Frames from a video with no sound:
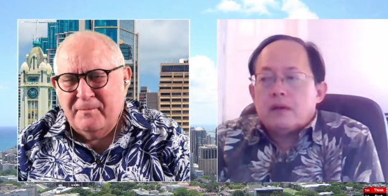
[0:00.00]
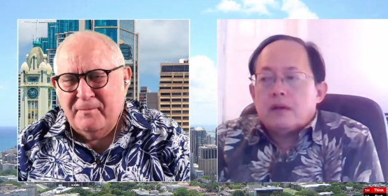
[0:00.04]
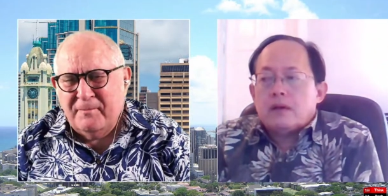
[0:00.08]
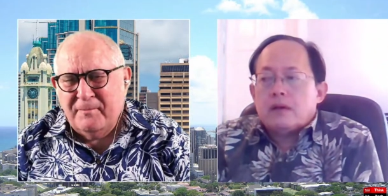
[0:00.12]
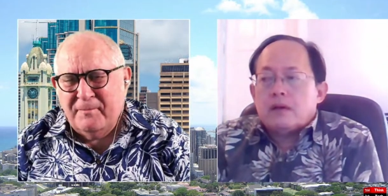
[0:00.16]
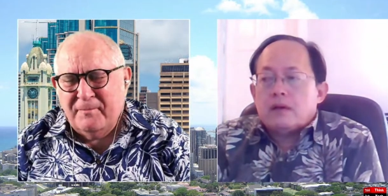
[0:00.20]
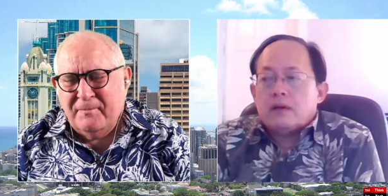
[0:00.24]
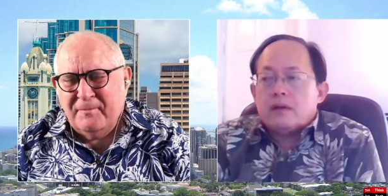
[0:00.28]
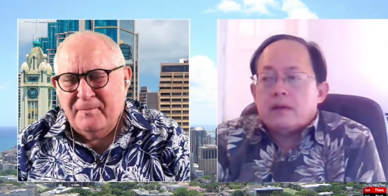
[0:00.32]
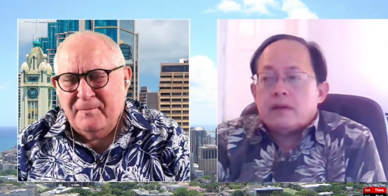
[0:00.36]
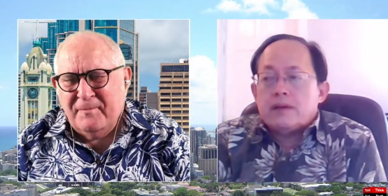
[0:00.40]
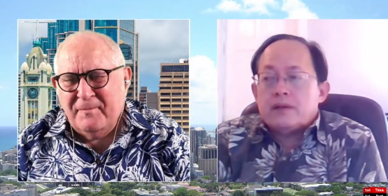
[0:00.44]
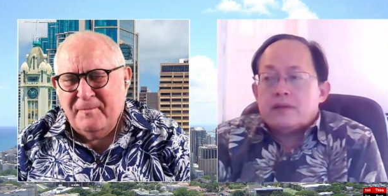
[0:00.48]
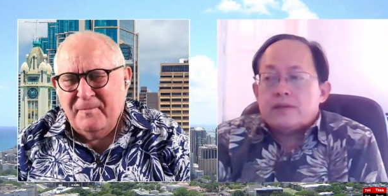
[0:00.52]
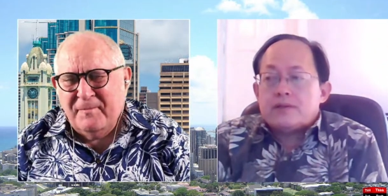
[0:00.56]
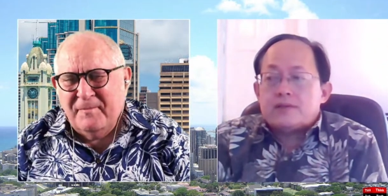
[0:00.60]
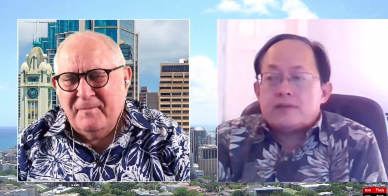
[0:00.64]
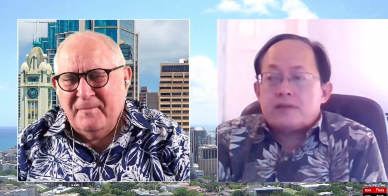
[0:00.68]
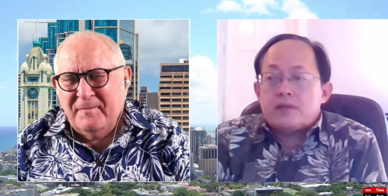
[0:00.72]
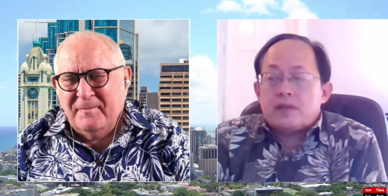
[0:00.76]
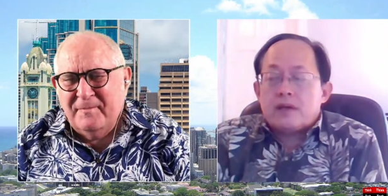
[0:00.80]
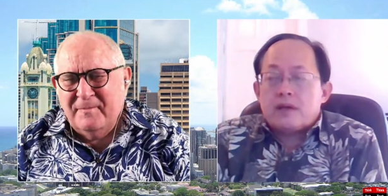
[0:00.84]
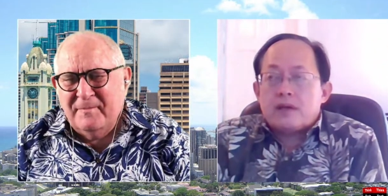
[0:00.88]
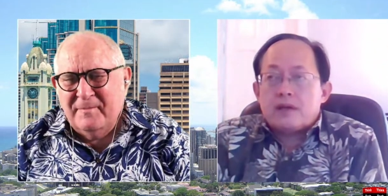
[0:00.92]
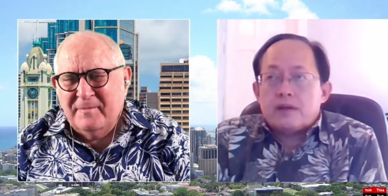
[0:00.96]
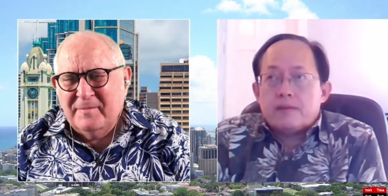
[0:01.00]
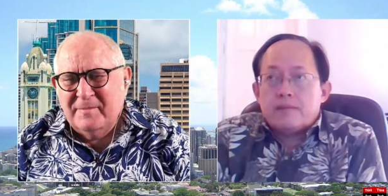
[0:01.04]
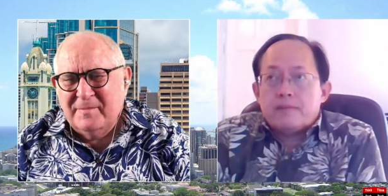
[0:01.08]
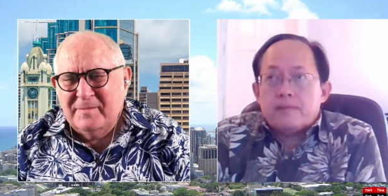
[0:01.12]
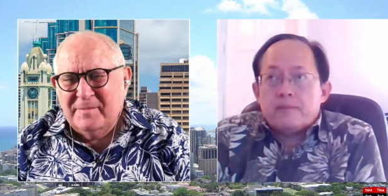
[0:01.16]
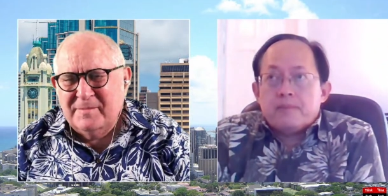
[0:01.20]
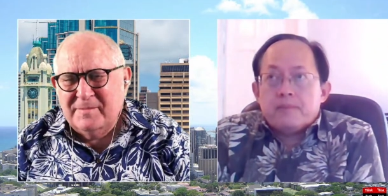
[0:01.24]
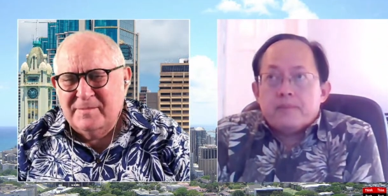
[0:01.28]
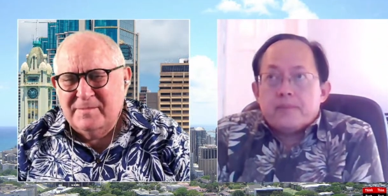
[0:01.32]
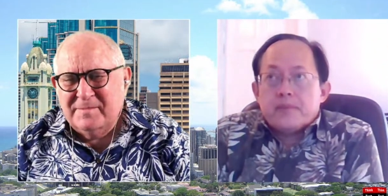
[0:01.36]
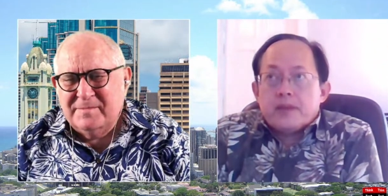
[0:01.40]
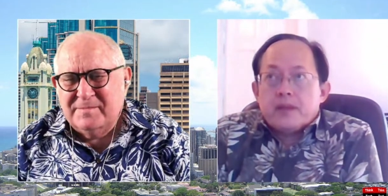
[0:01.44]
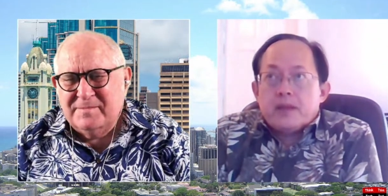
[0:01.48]
Speaker 1: uh, is that
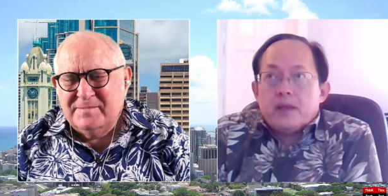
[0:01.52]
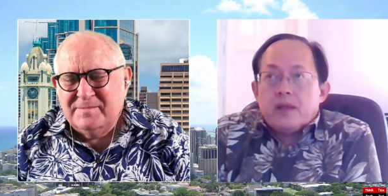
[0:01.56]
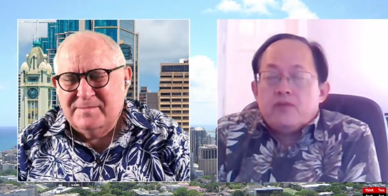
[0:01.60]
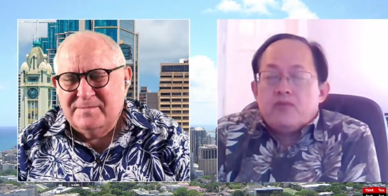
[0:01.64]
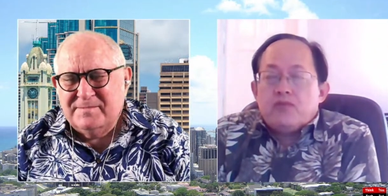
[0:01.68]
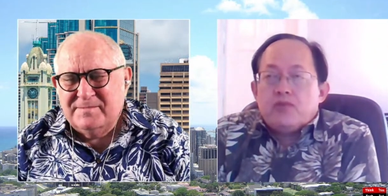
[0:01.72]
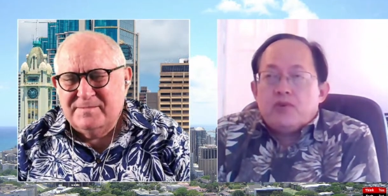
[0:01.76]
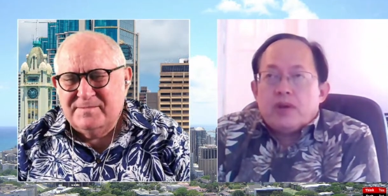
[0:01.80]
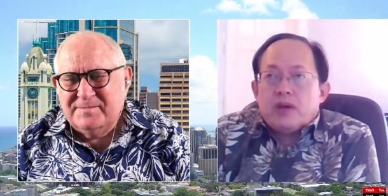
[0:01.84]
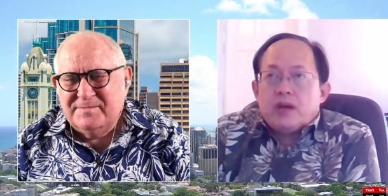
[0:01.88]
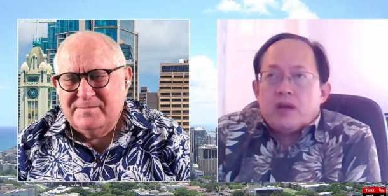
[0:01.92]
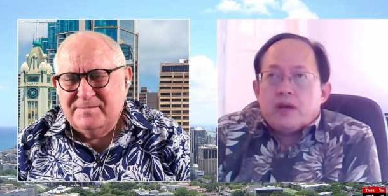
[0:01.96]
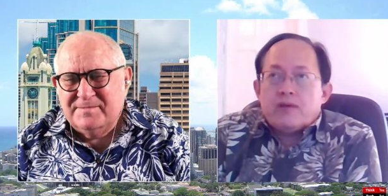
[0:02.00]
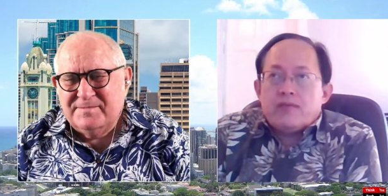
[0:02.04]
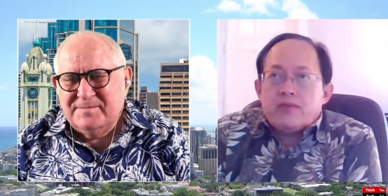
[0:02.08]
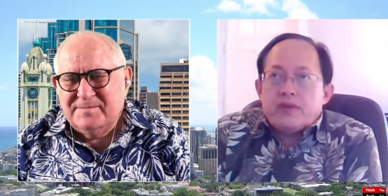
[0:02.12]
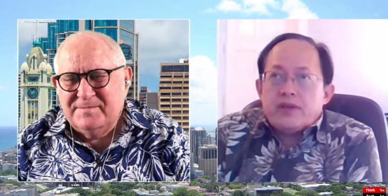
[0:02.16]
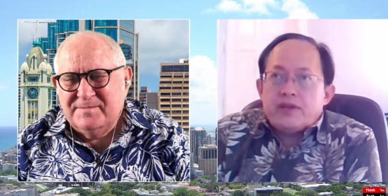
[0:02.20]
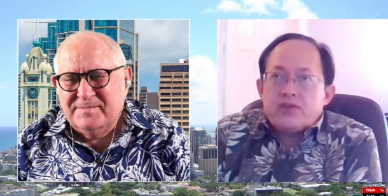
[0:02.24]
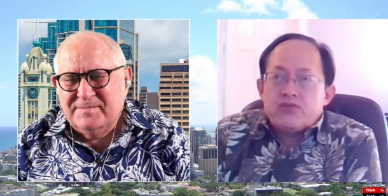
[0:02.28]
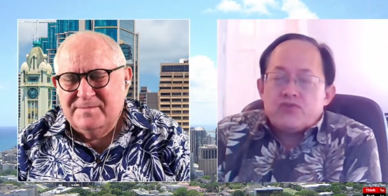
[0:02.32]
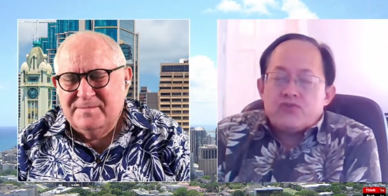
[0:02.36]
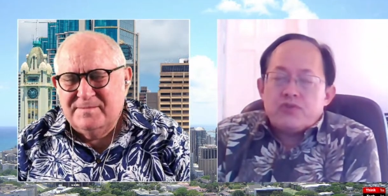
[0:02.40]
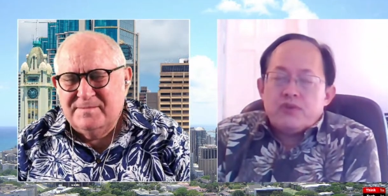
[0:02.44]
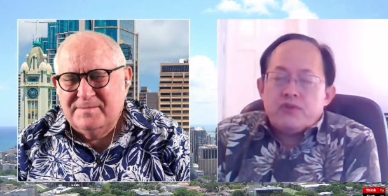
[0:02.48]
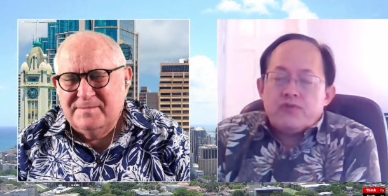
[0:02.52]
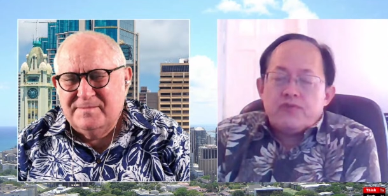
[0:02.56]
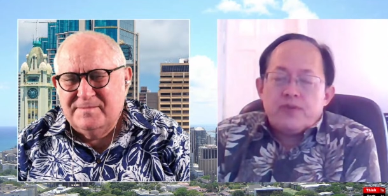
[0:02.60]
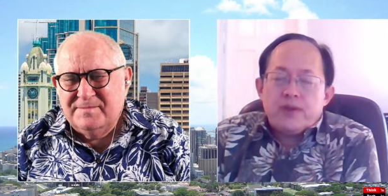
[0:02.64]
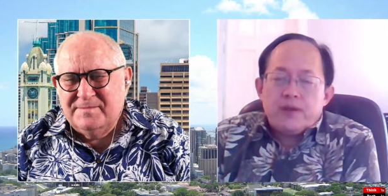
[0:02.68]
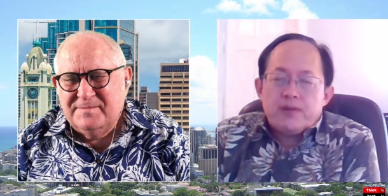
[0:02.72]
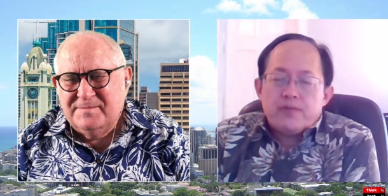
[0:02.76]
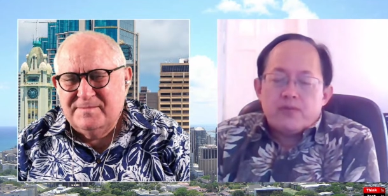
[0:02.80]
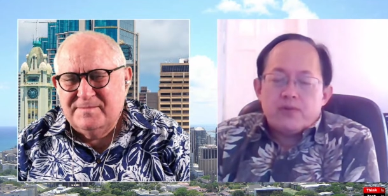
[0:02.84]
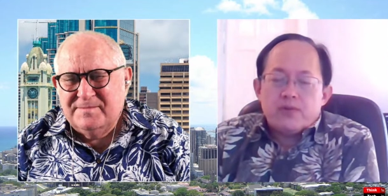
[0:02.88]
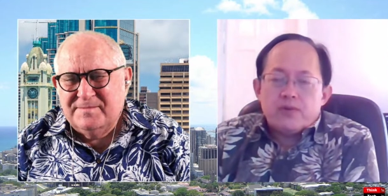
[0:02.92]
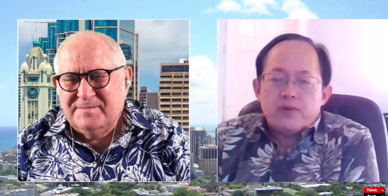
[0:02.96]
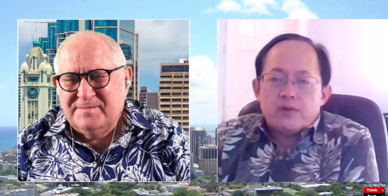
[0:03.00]
if you have industry
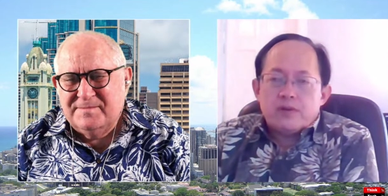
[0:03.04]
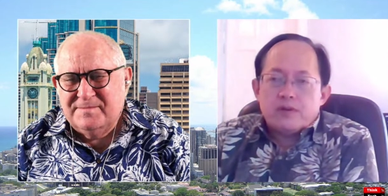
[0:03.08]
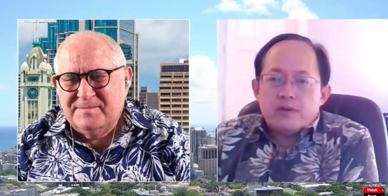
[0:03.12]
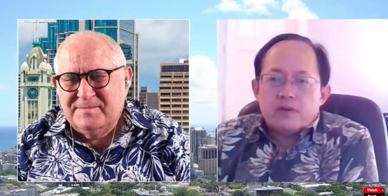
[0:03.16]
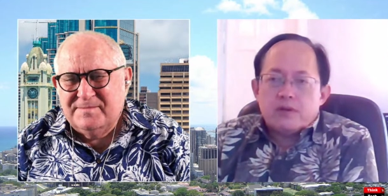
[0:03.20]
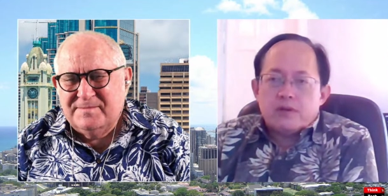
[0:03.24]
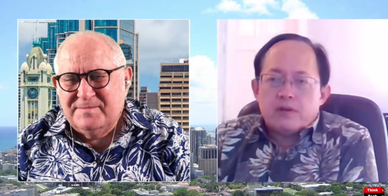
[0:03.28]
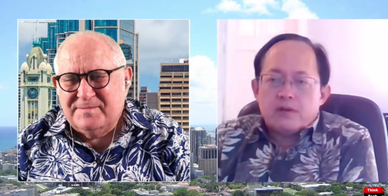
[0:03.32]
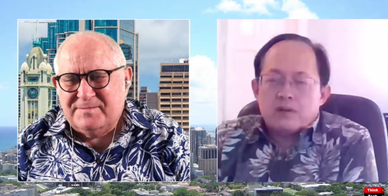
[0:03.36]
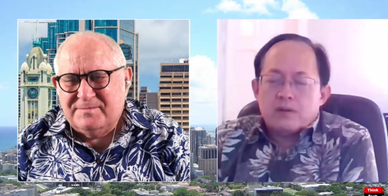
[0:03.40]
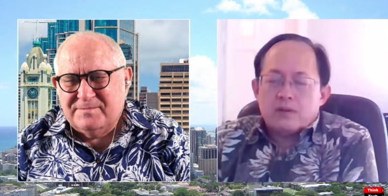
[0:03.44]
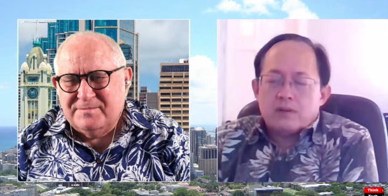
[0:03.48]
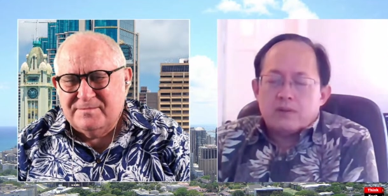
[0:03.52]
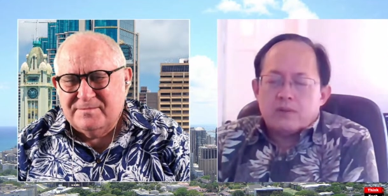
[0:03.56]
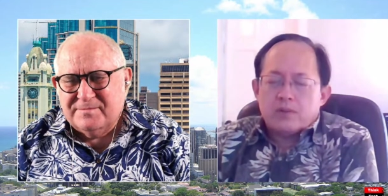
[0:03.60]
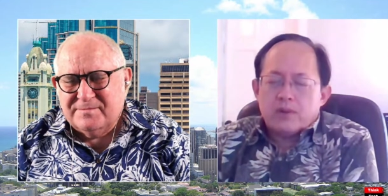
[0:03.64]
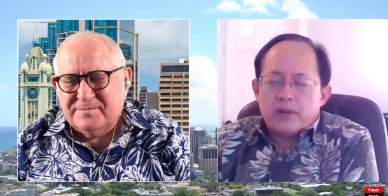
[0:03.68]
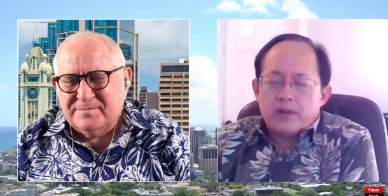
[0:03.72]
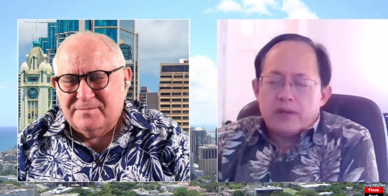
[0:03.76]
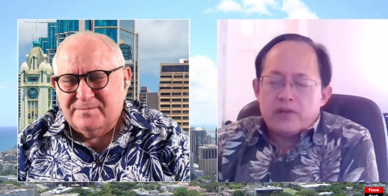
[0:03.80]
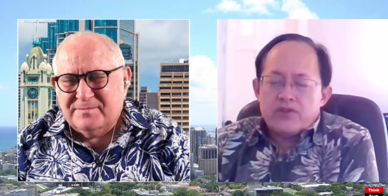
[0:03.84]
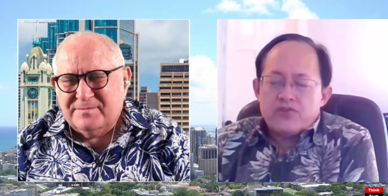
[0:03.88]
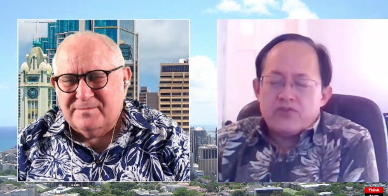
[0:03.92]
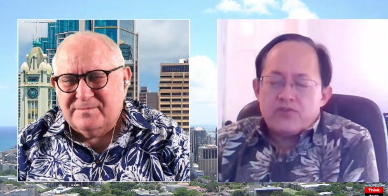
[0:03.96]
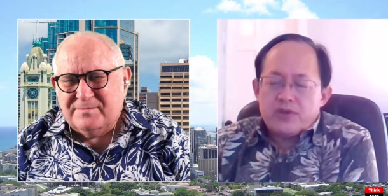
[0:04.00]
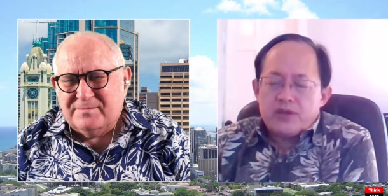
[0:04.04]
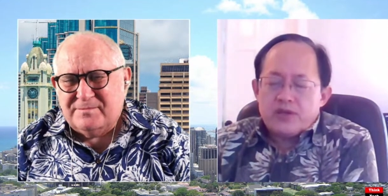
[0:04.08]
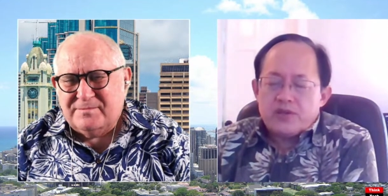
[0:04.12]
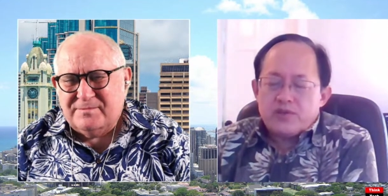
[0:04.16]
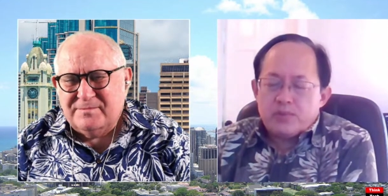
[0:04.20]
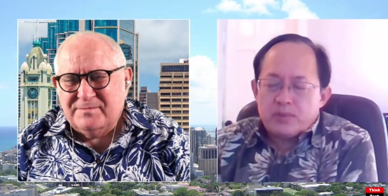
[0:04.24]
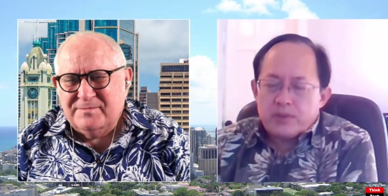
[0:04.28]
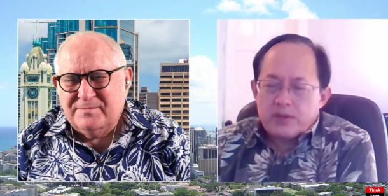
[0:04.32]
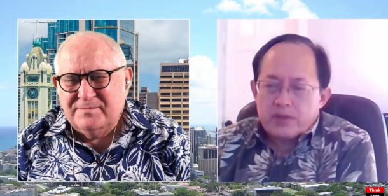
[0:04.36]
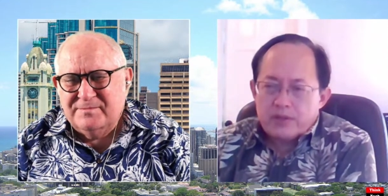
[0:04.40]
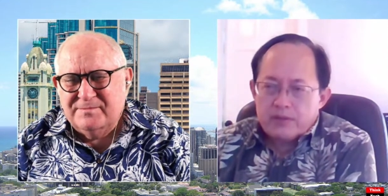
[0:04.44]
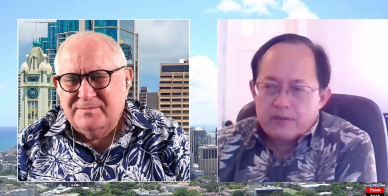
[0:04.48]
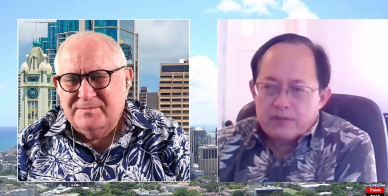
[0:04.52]
favored uh, or
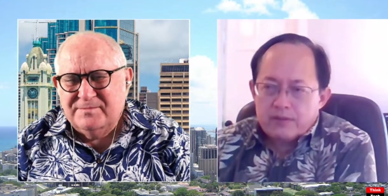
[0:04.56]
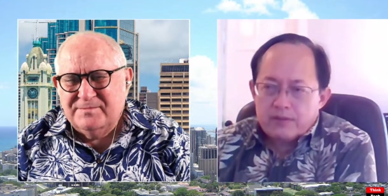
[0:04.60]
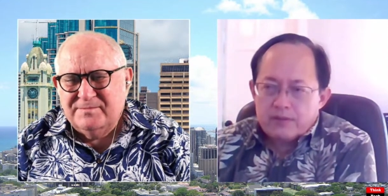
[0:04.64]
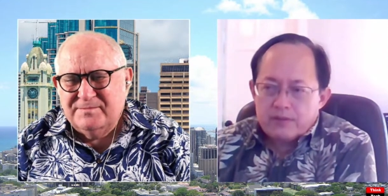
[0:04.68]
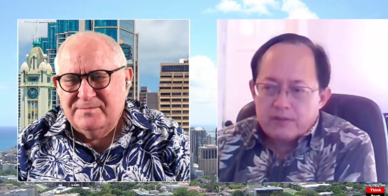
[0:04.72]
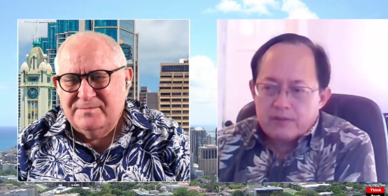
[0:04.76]
industries with